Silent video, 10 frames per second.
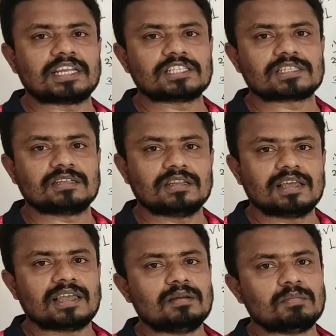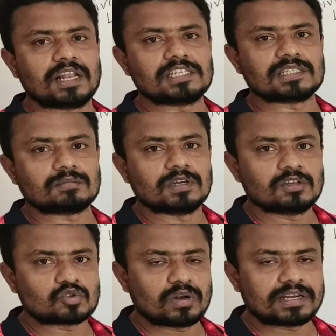tension in
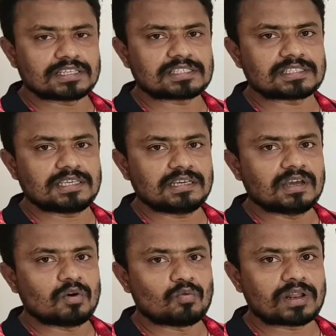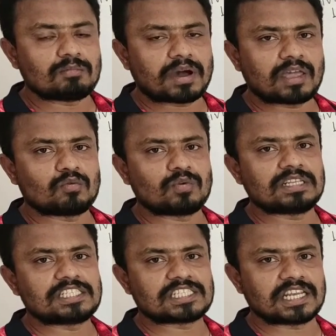Belgium. So let us see one by
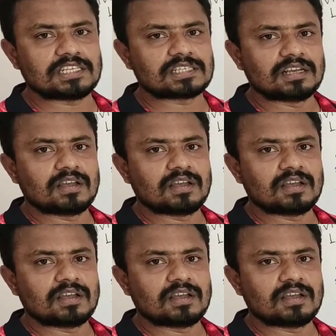one change